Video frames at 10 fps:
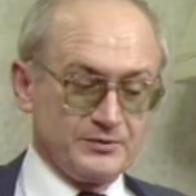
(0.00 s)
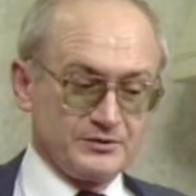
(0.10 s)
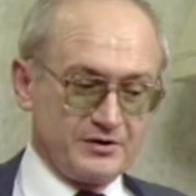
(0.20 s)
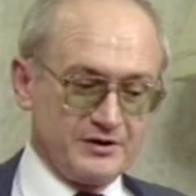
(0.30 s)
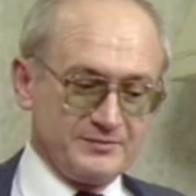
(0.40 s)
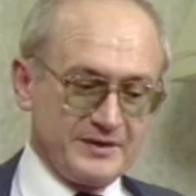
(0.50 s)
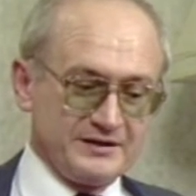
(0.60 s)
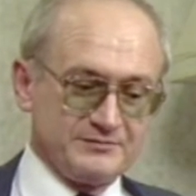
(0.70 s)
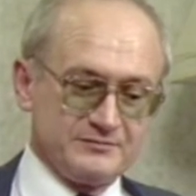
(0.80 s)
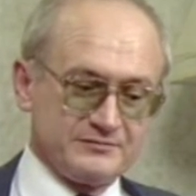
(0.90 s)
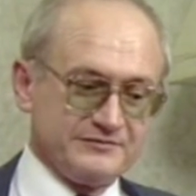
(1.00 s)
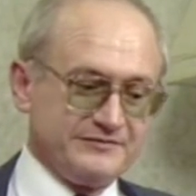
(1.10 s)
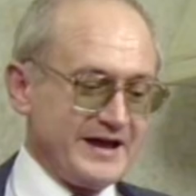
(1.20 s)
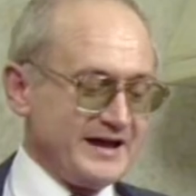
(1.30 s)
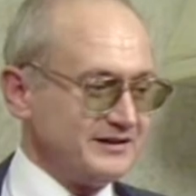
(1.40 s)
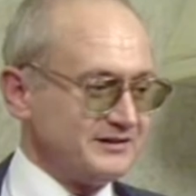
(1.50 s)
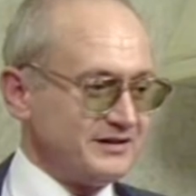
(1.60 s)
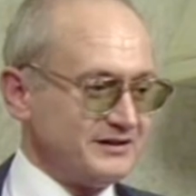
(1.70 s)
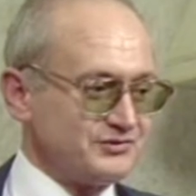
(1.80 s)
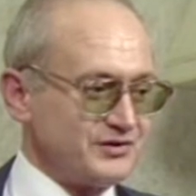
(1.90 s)
put her in my van
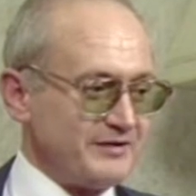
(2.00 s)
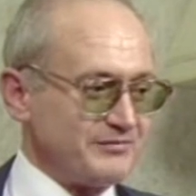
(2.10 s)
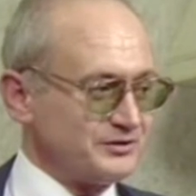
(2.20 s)
and drive